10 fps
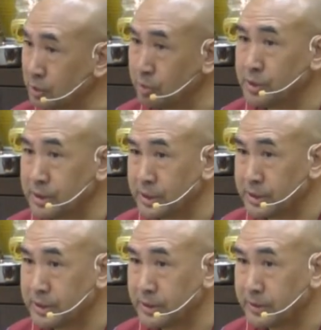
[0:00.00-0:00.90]

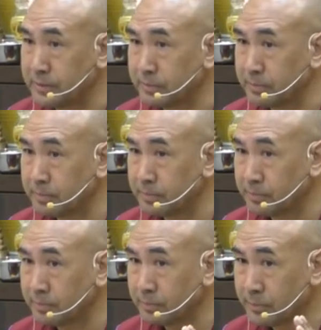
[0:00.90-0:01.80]
renunciation,
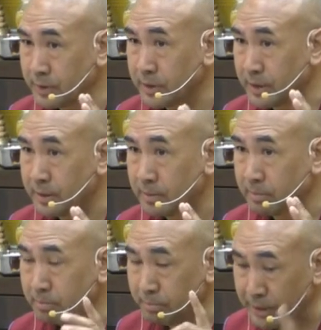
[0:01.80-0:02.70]
right?
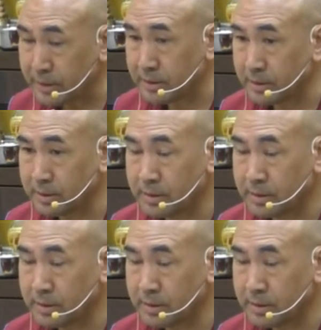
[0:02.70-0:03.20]
But